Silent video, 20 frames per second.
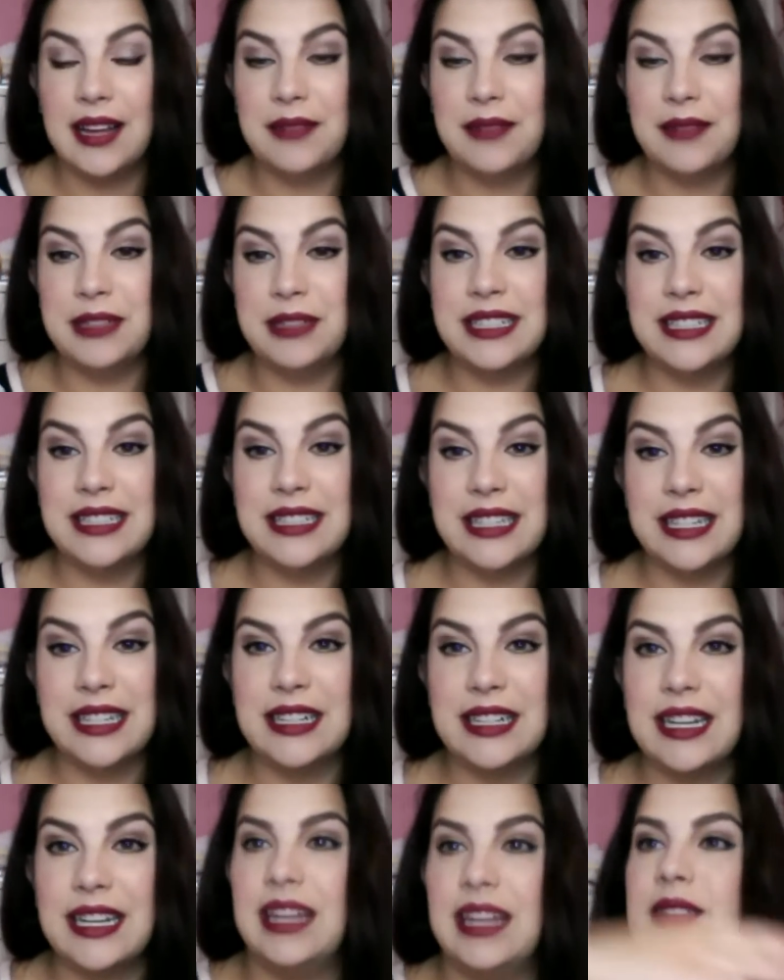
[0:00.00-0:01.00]
We did get
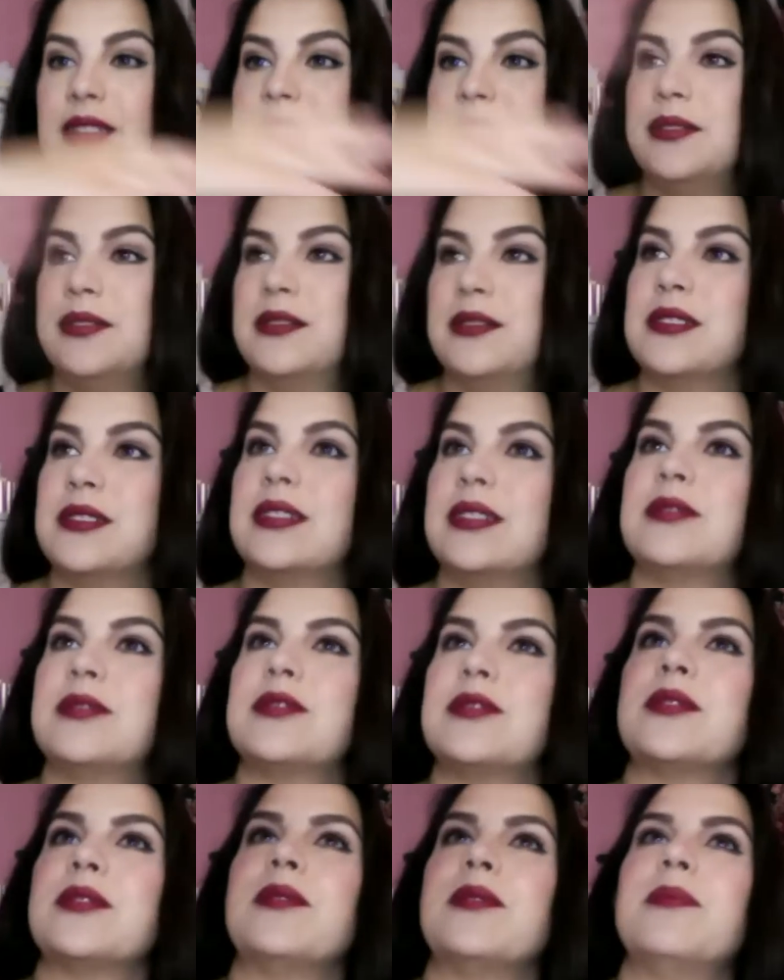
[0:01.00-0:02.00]
sorry,
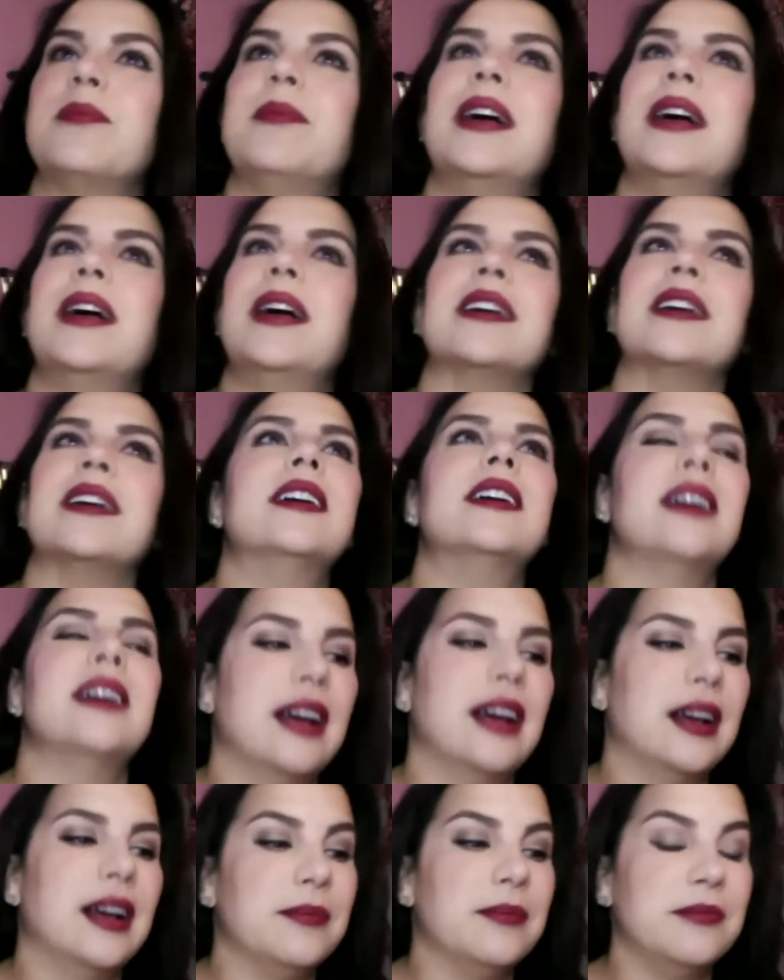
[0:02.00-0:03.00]
there's a little bug.
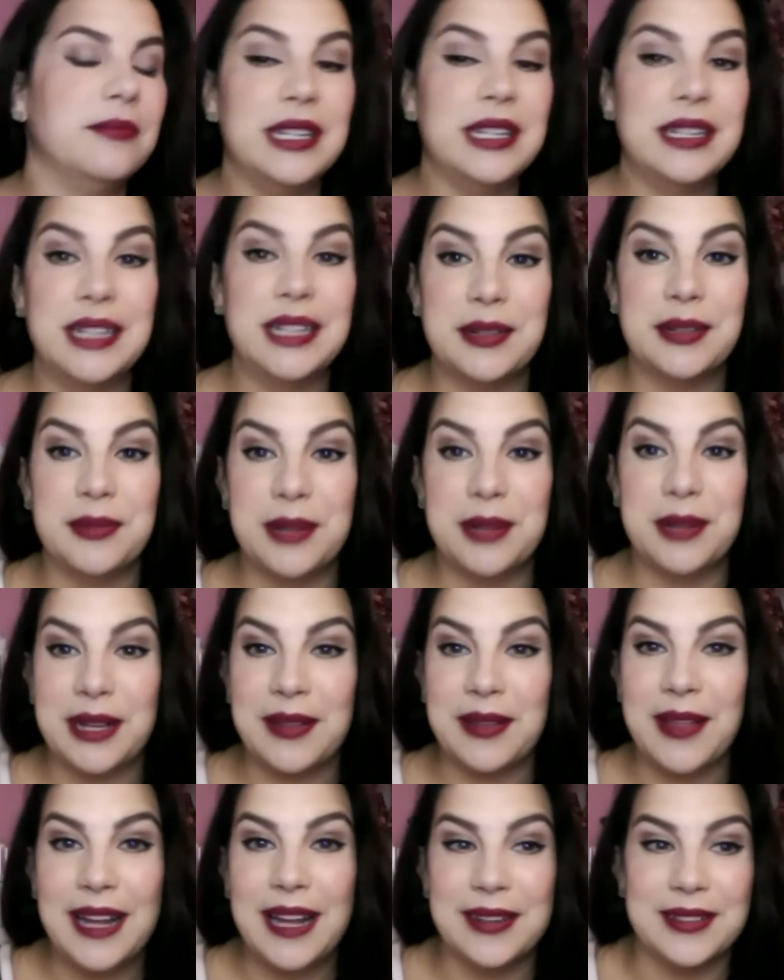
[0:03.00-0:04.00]
We did get a
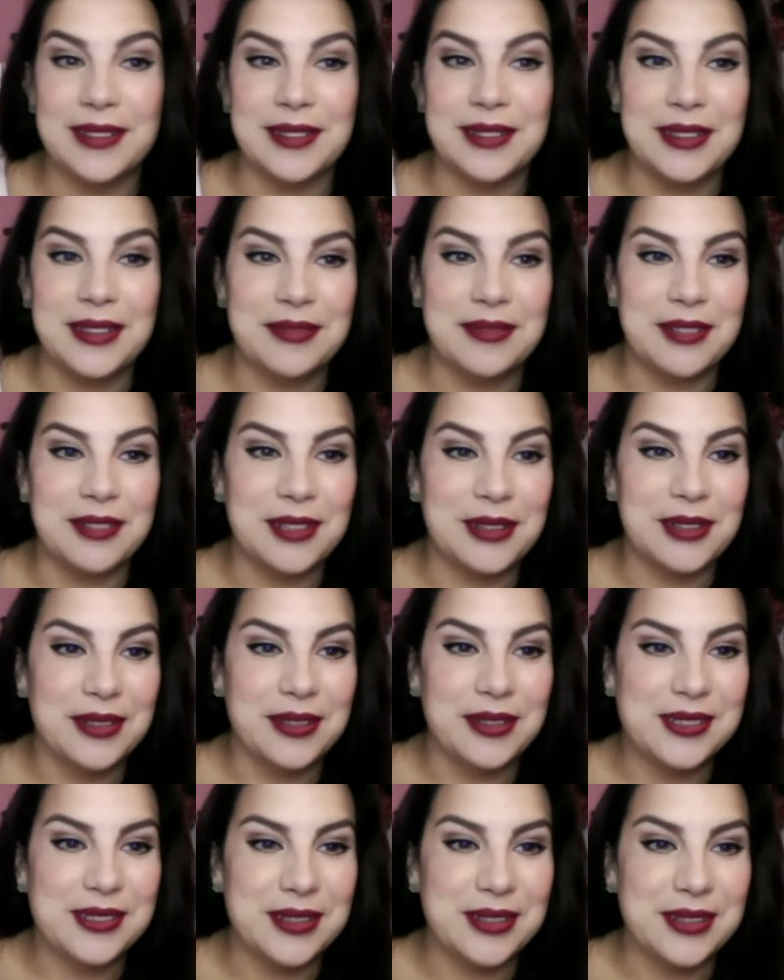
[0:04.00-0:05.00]
recliner delivered, though,
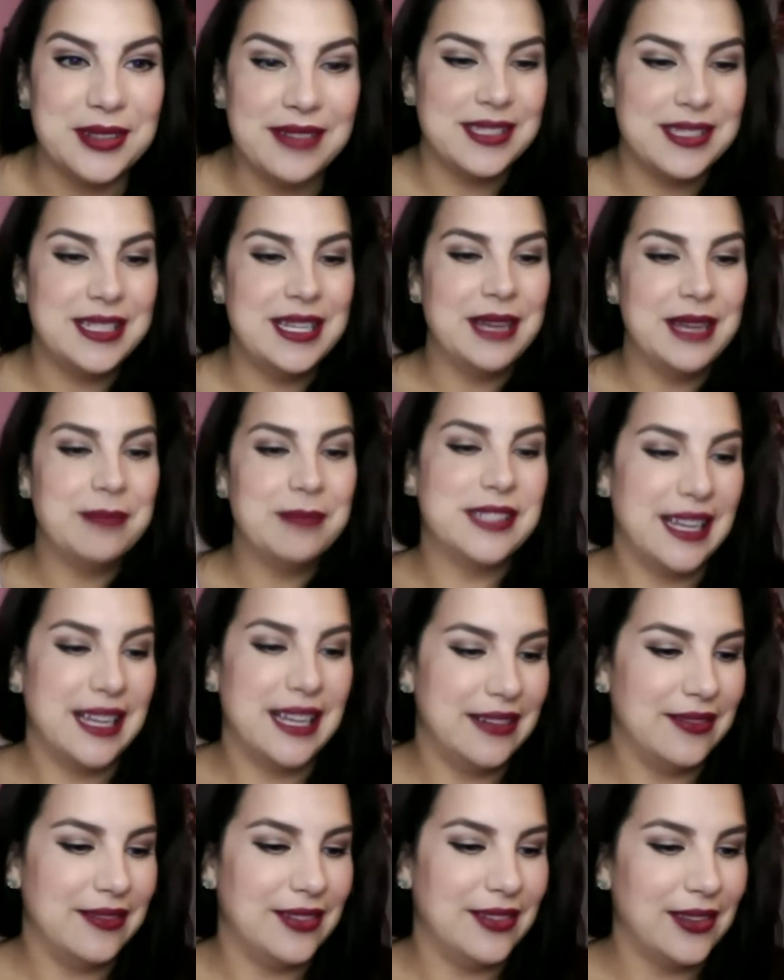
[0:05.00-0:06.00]
so that was the
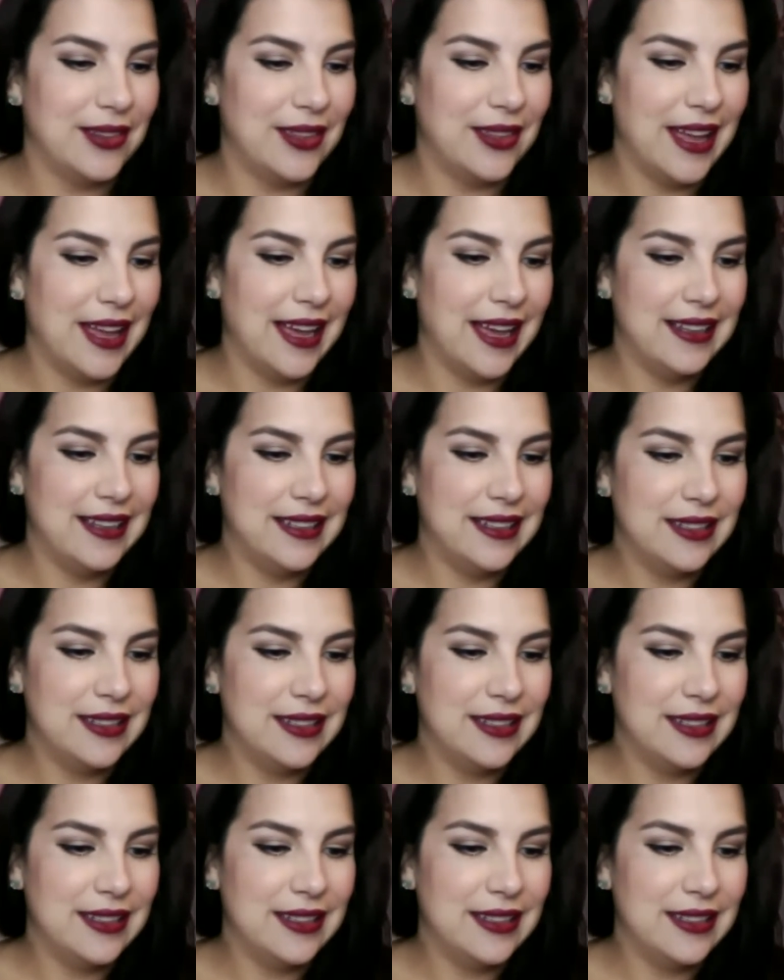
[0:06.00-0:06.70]
upside of all that.